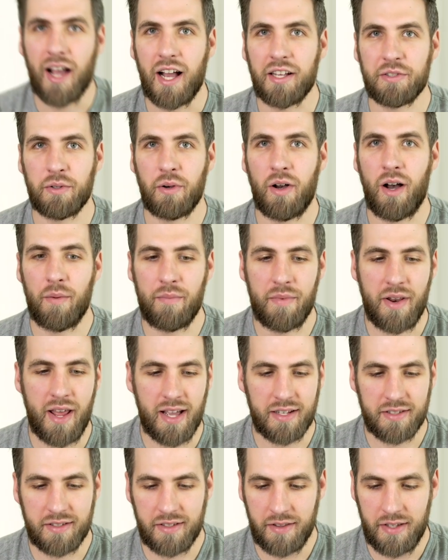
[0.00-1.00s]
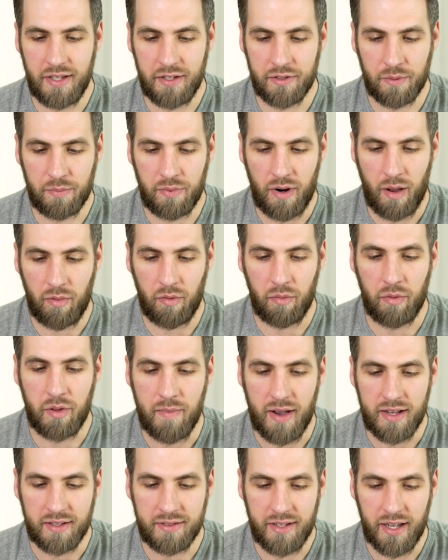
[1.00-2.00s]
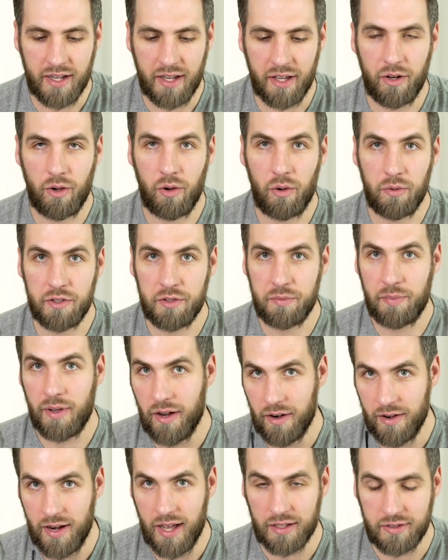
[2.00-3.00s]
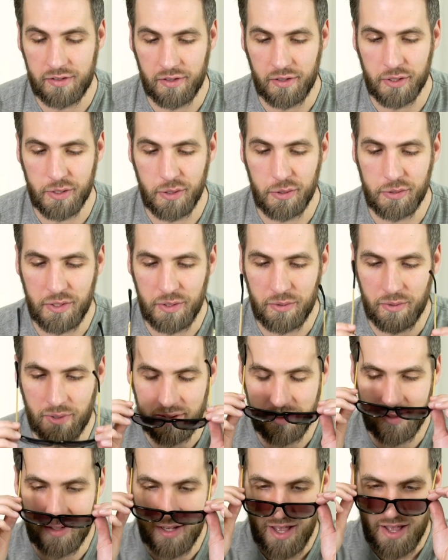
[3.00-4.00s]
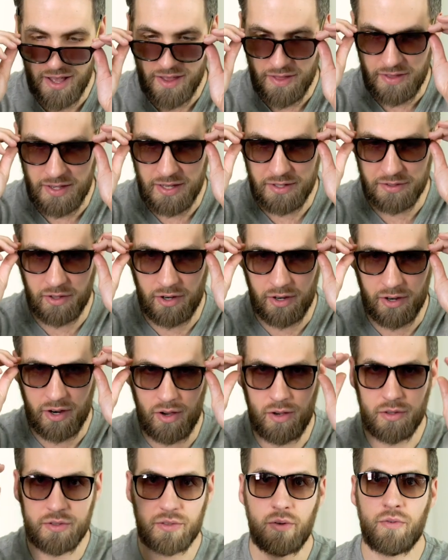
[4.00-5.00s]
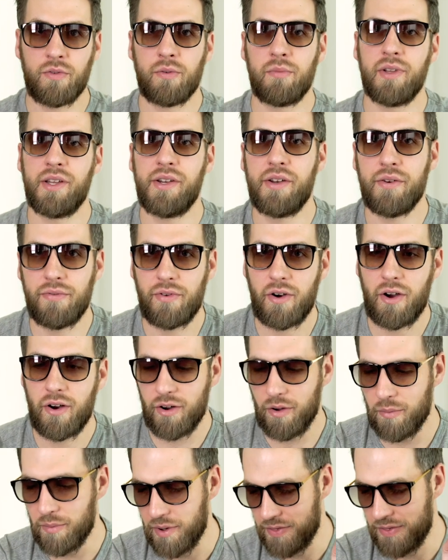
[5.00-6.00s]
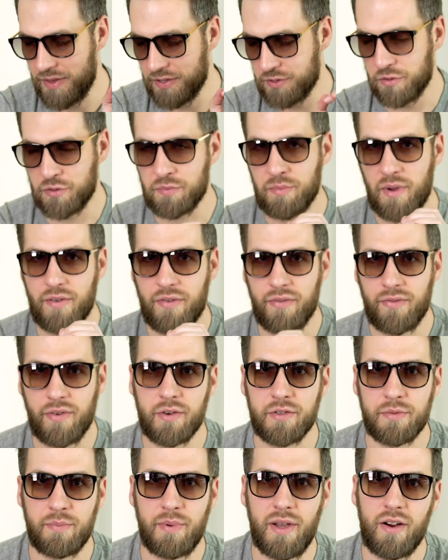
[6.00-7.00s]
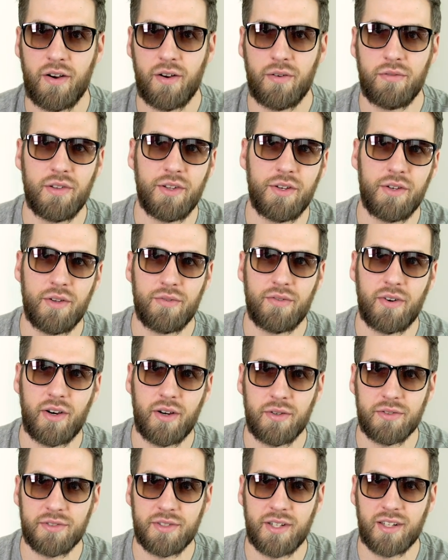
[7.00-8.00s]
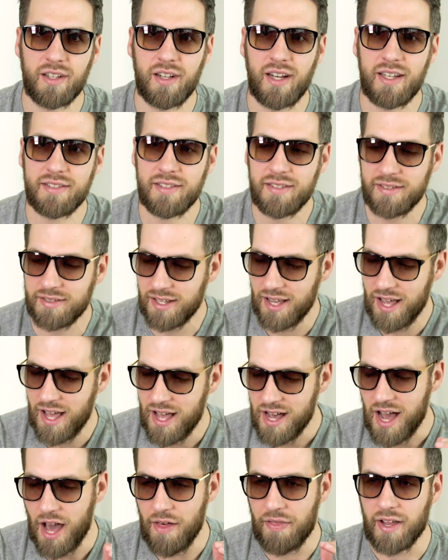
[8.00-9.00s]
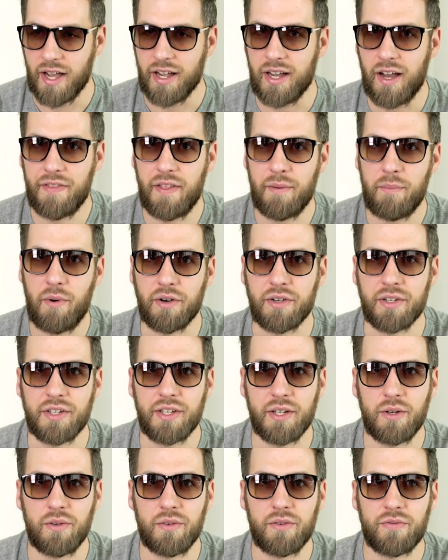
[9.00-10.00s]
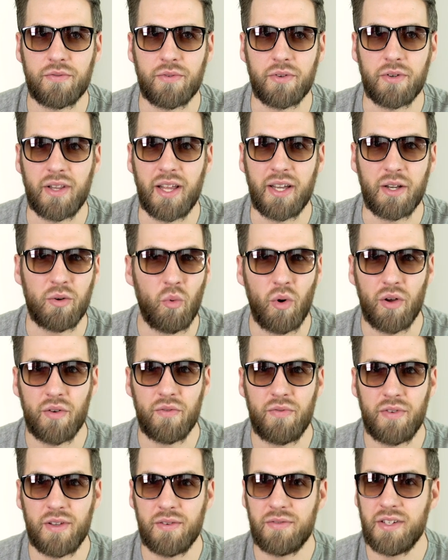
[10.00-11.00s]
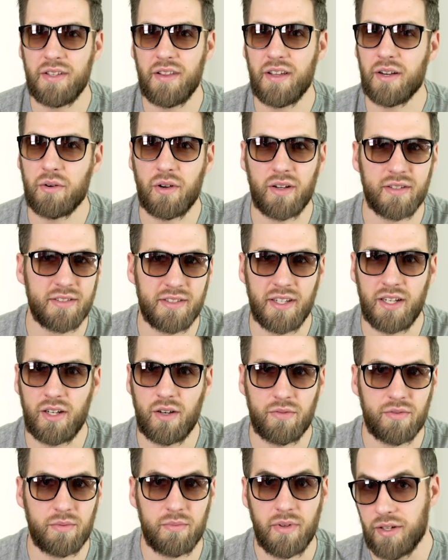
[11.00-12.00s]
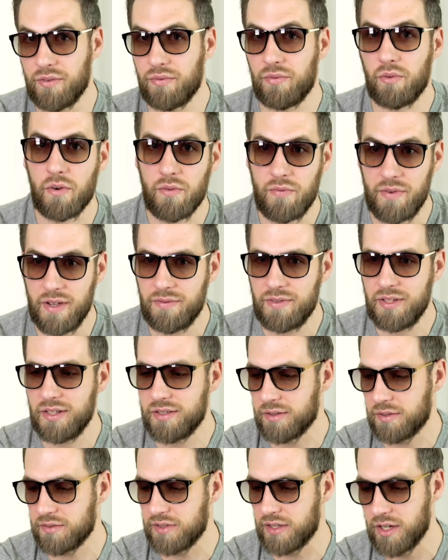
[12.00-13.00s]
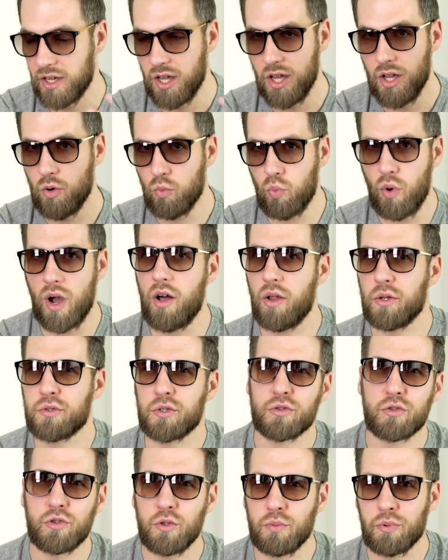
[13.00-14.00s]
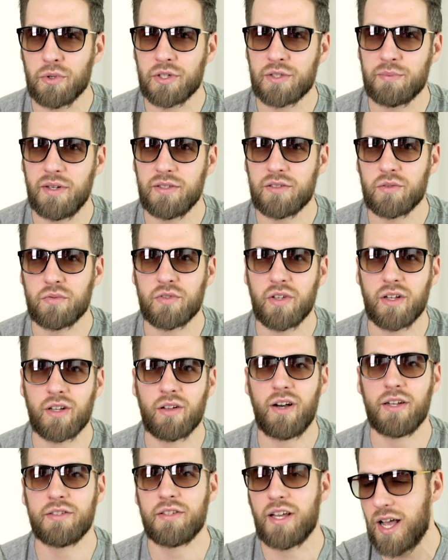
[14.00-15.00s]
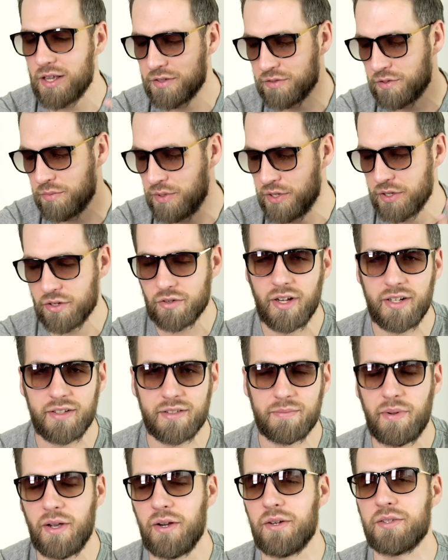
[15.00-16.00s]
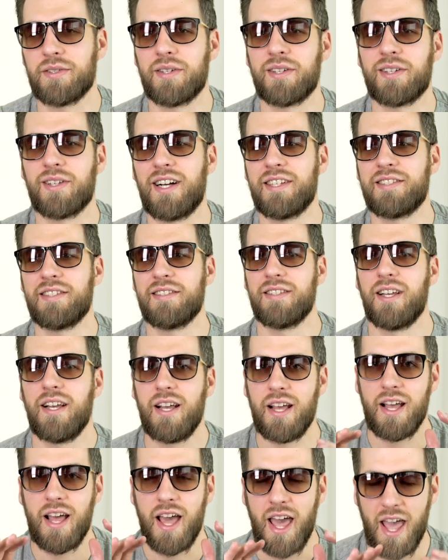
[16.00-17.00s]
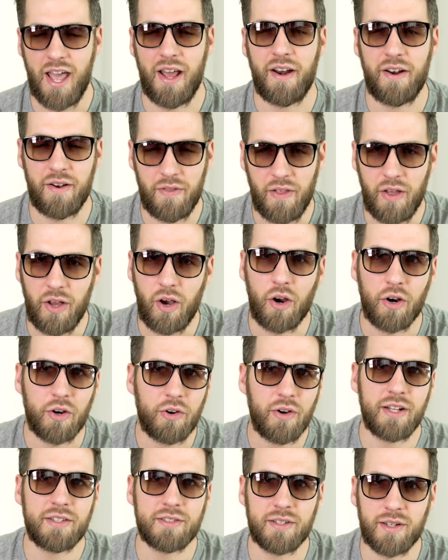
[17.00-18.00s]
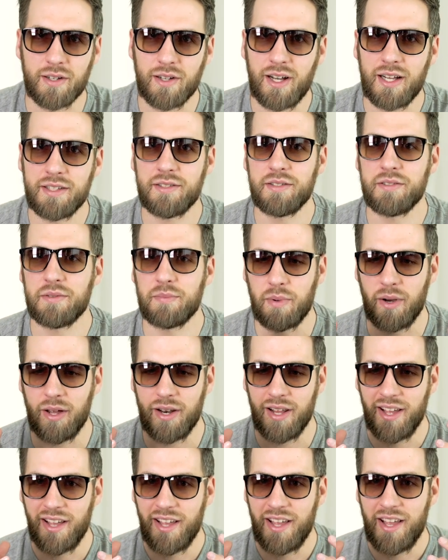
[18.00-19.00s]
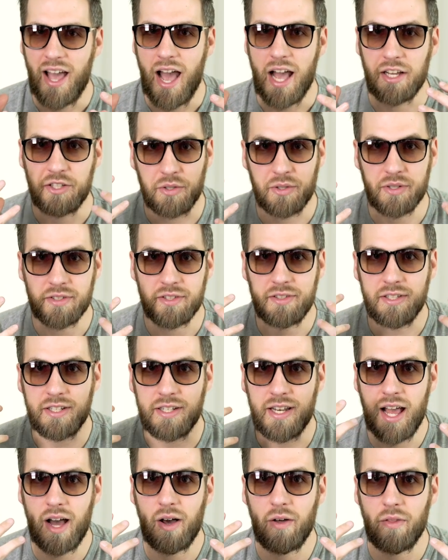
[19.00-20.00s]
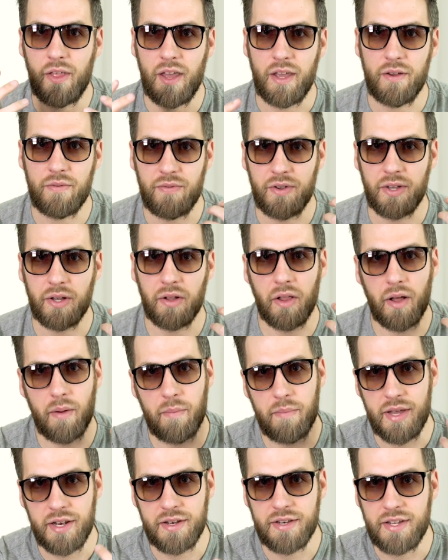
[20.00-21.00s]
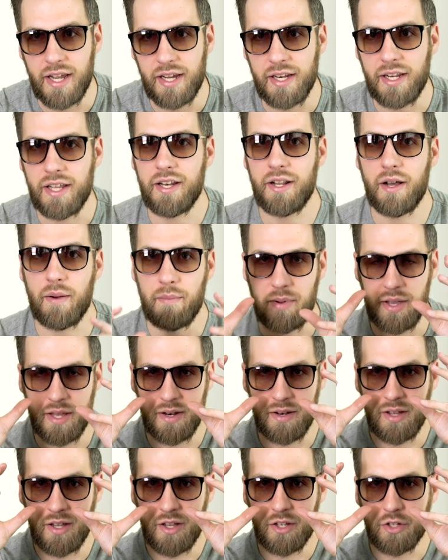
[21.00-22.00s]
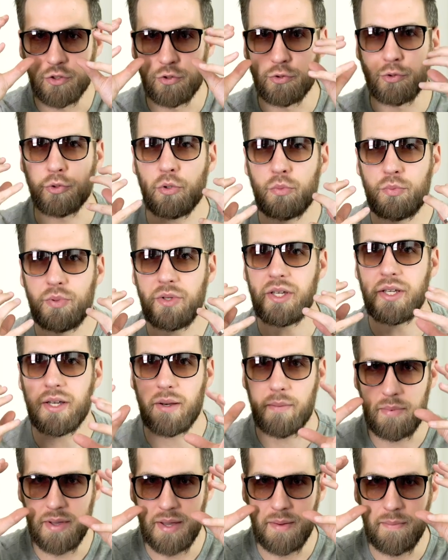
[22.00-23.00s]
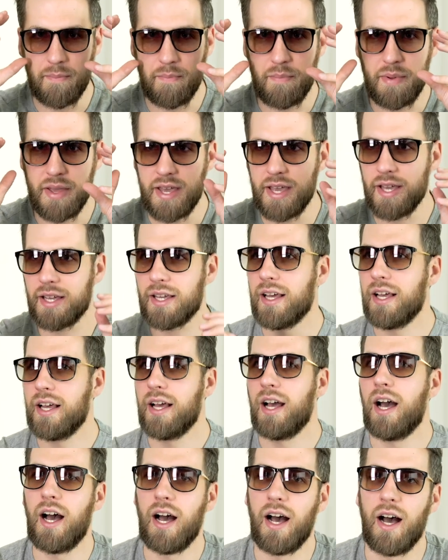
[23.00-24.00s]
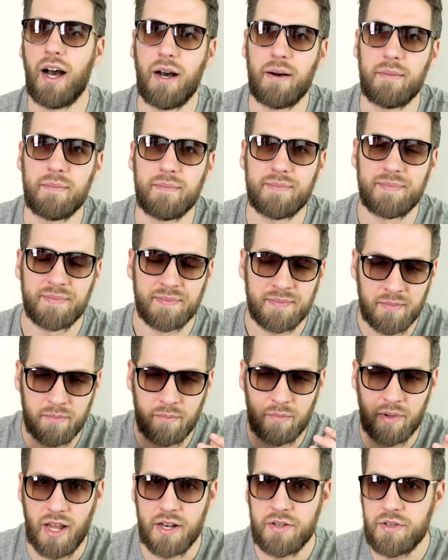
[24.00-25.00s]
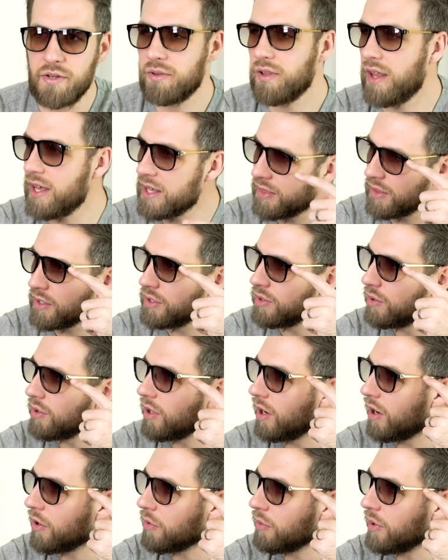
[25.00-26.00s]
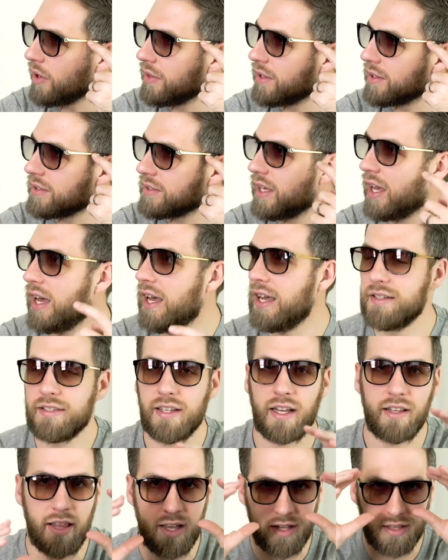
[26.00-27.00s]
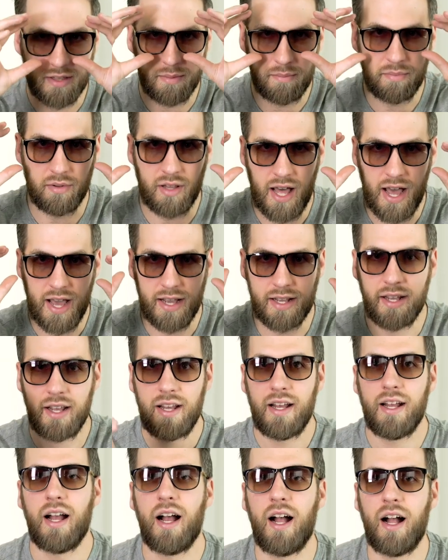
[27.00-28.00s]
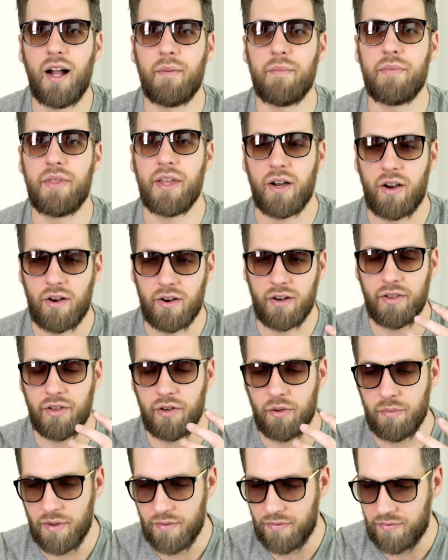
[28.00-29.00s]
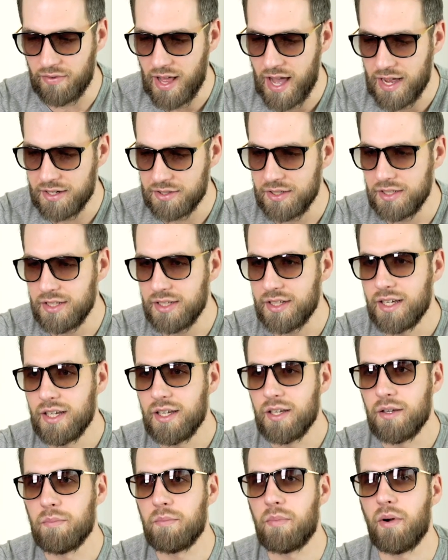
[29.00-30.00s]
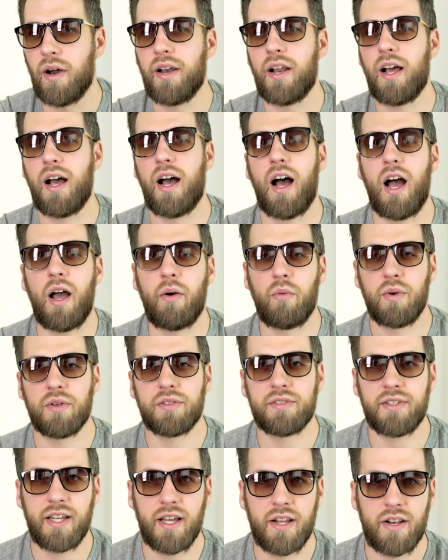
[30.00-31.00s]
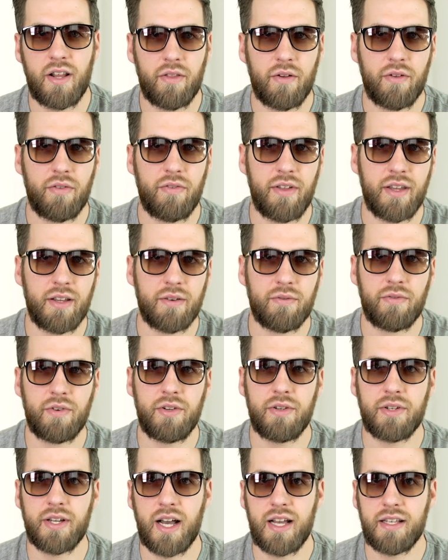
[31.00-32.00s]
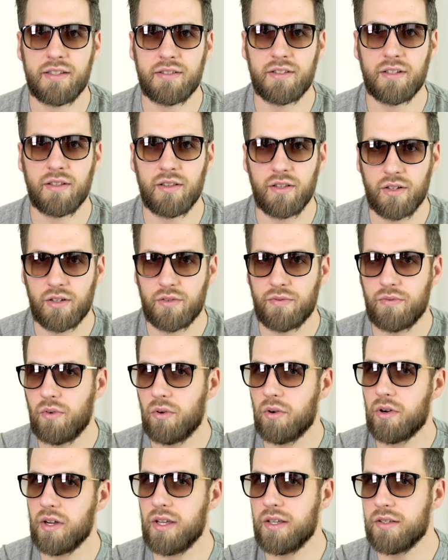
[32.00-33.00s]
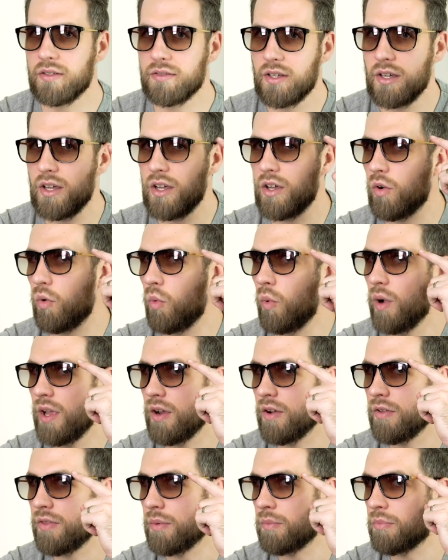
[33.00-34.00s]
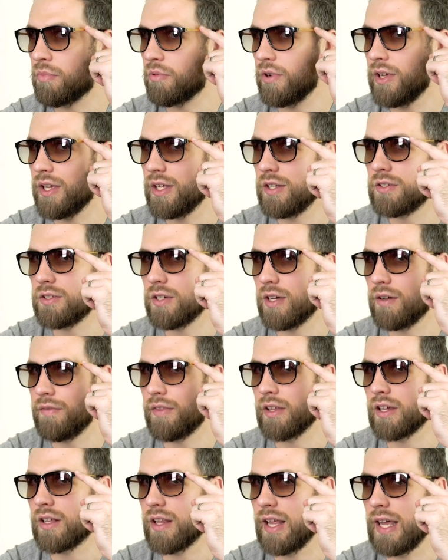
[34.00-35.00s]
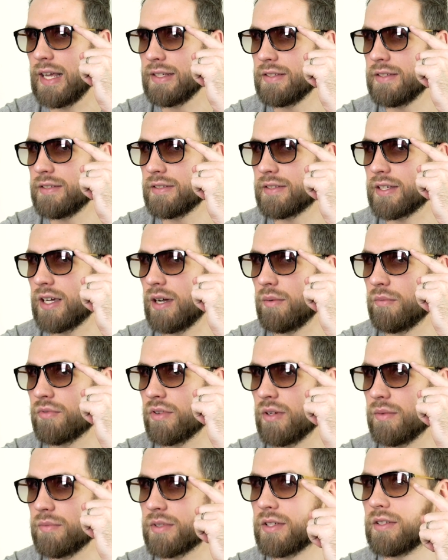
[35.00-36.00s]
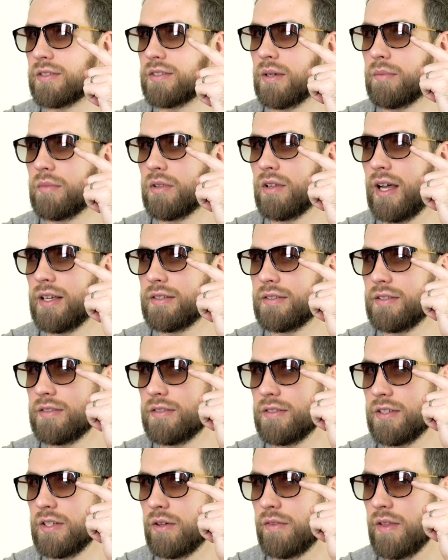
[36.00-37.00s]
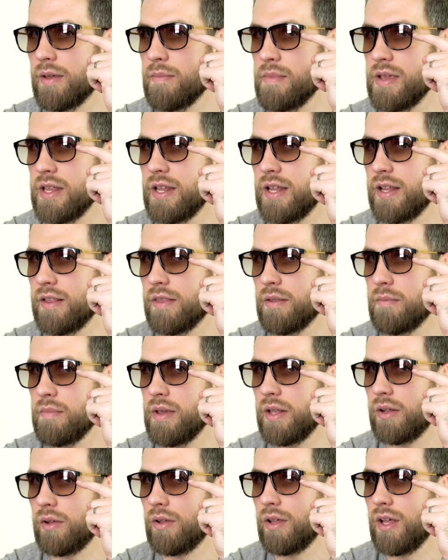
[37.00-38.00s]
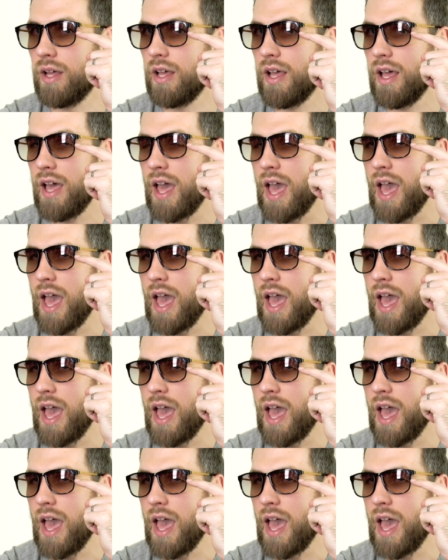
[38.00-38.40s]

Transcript: right guys, so up next, these are probably my second oldest pair next to the Gucci ones. These are also from Linda Farrow, but this was my first pair of Linda Farrow sunglasses. I think I got them on Gilt for like 150. They were on sale from like 450. So I was like, wow, it's a super expensive sunglass. Has to be a great pair of sunglasses. And they are great sunglasses, but as you can see now, they feel a bit dated, a bit droopy, a bit big. Um, but I do like the gold hardware on the sides. I like the black. Um, they are a little bit flashy, but I will say another thing for you guys to look for is where the bridge of the glasses come from. Because some glasses, you know, they meet it in the middle